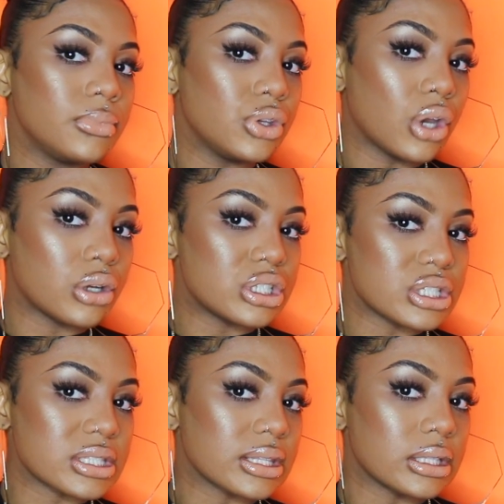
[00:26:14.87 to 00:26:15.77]
You know, it
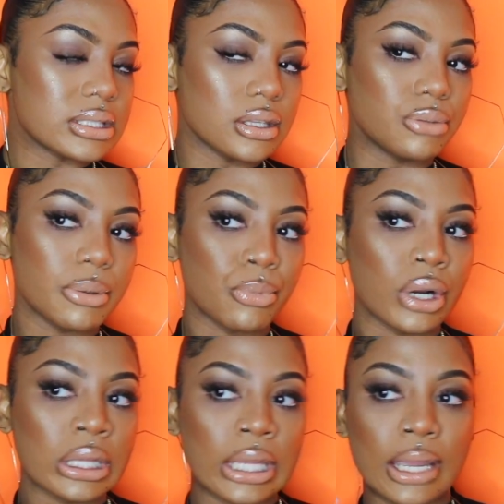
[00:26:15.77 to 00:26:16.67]
just looks a little bit more
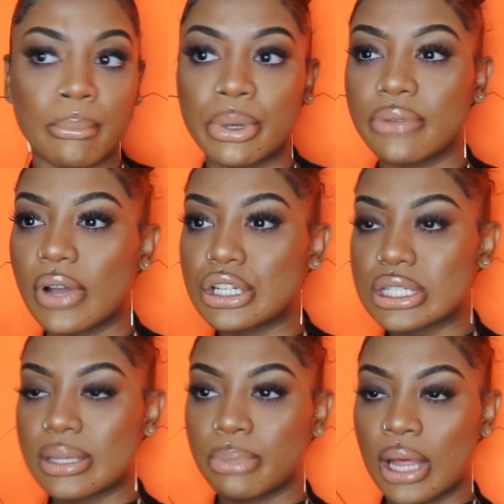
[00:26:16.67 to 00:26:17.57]
glam, but if I
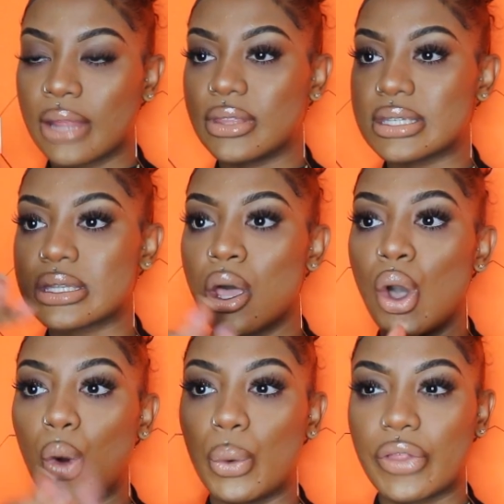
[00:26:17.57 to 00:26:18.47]
just applied this
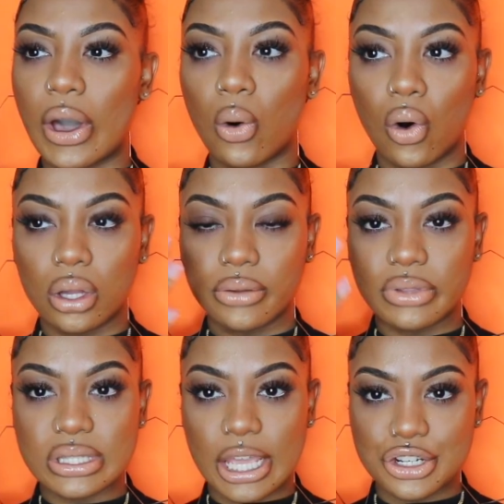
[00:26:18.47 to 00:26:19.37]
without all of
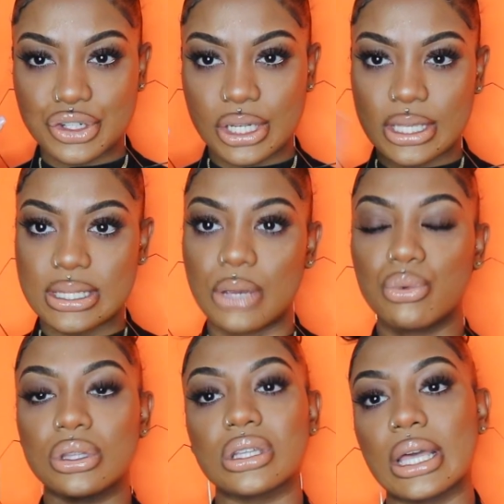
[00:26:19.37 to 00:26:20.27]
this extraness, it
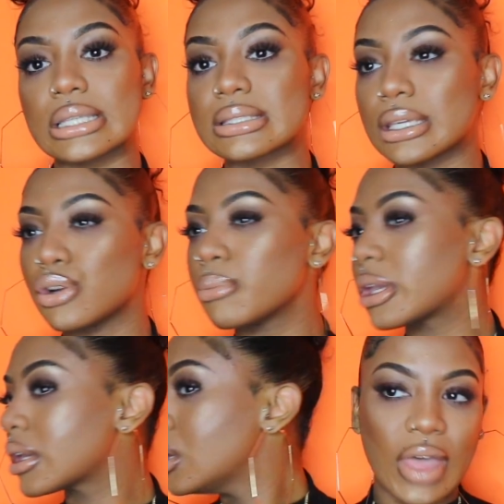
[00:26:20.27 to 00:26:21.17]
would look like skin on
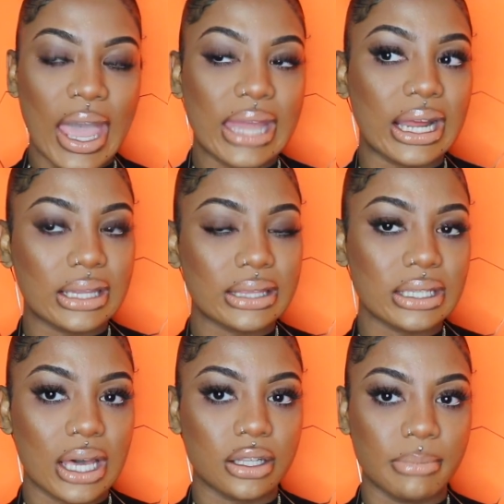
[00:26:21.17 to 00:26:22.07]
me. And I like the
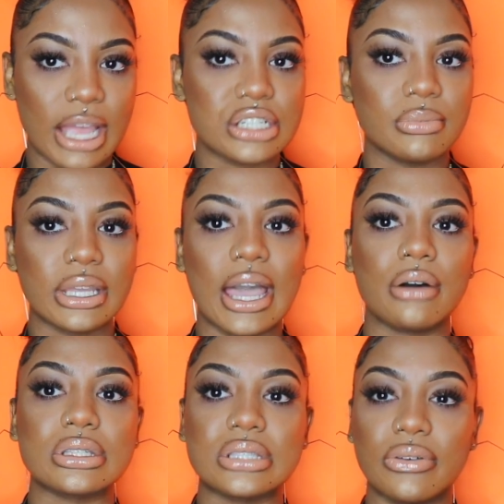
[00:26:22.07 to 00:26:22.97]
color match.
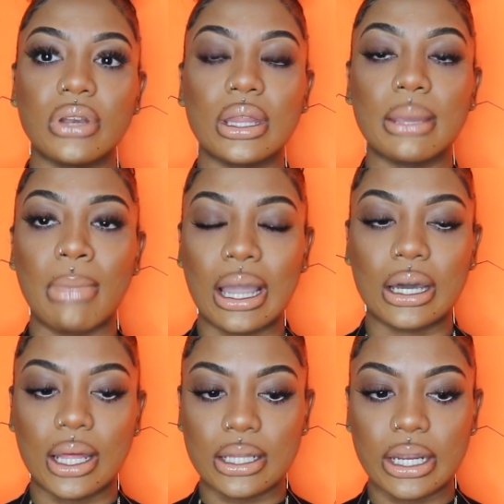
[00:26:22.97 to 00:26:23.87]
Macao is definitely my
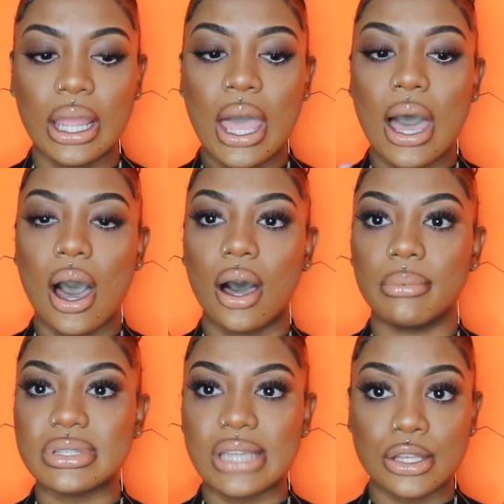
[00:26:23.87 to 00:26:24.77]
color.
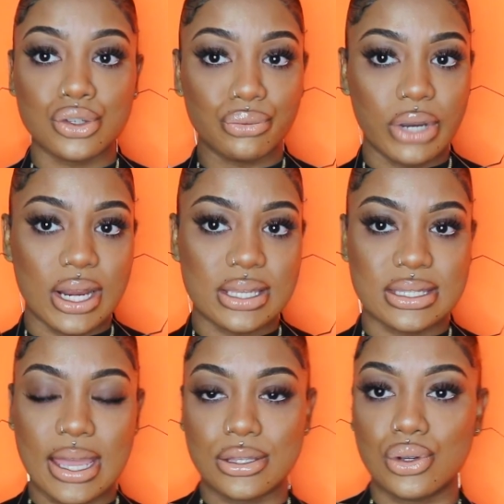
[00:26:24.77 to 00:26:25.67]
It's not too red,
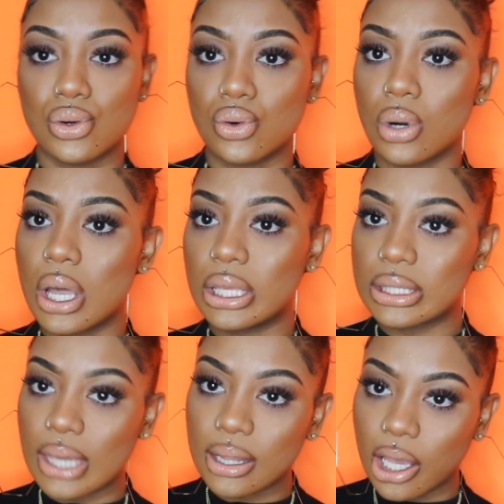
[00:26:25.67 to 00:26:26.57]
it's not too
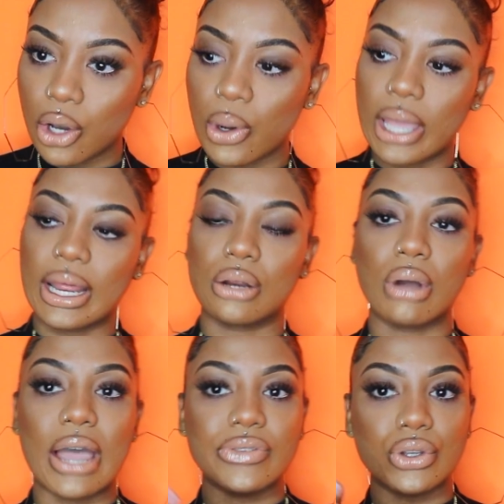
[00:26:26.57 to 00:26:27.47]
yellow, and I don't
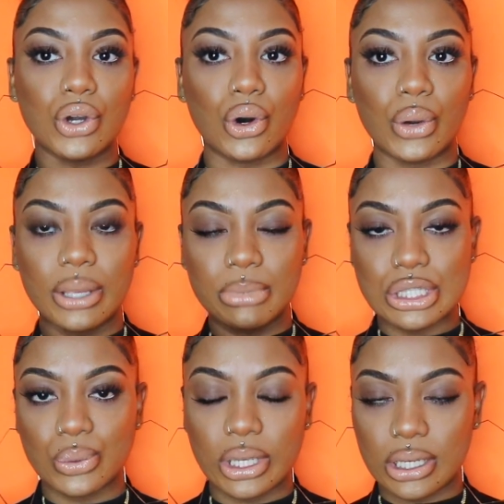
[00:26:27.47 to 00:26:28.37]
have to go in
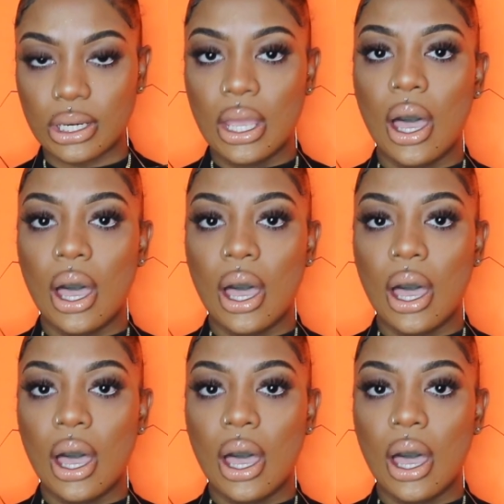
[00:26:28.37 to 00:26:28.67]
between.